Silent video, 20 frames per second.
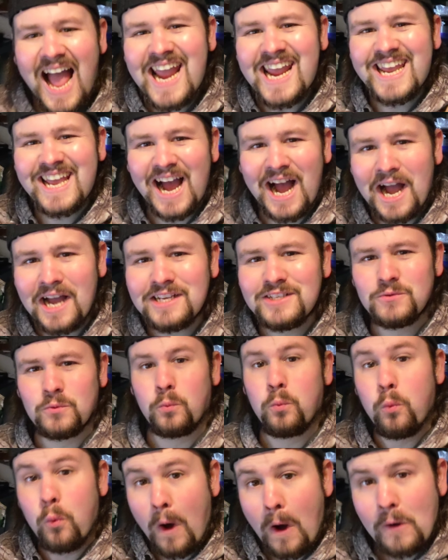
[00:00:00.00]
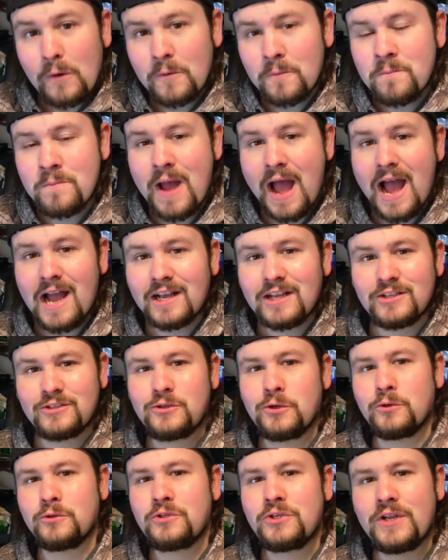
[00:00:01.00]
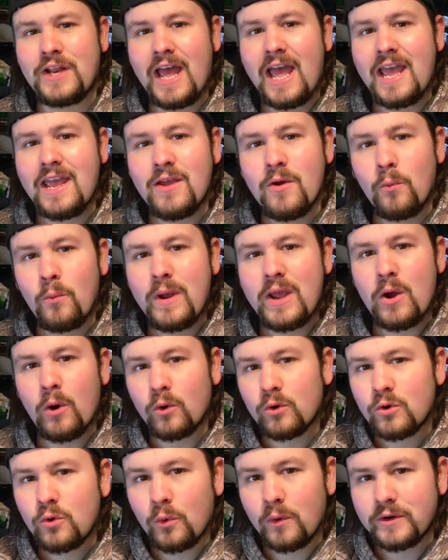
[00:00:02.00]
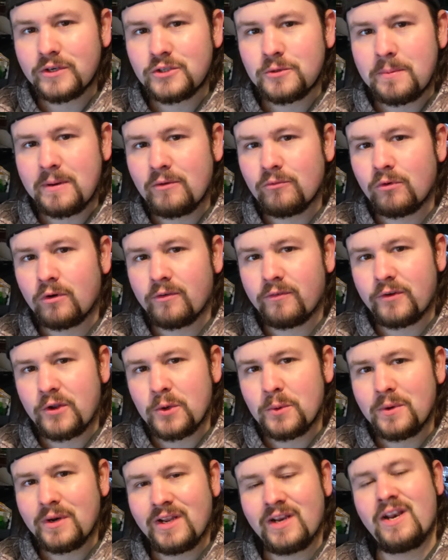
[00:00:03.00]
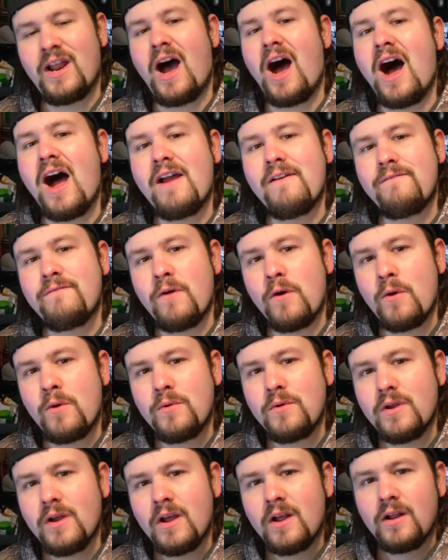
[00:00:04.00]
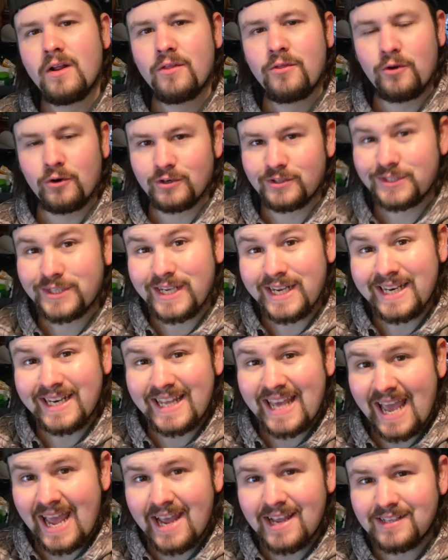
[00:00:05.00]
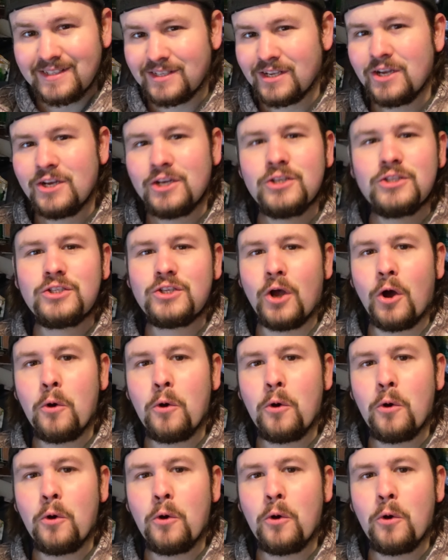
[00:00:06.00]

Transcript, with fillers: Hey guys, welcome back. So today we are going to be reviewing an iPhone 13 case.